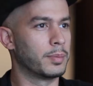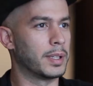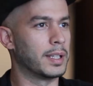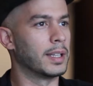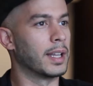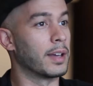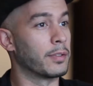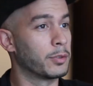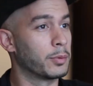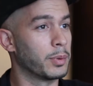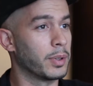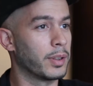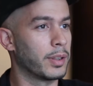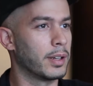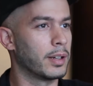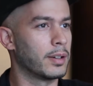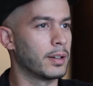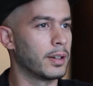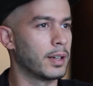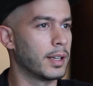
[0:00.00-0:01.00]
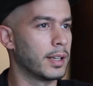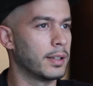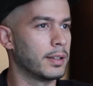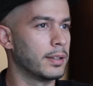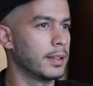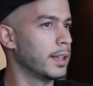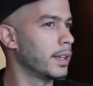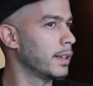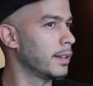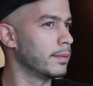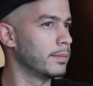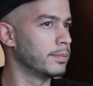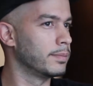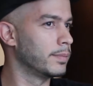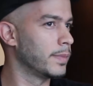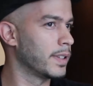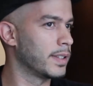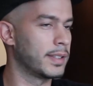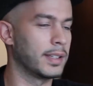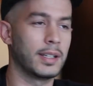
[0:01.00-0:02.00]
been left with here
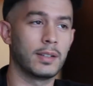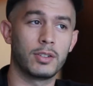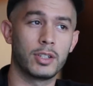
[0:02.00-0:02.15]
in the city of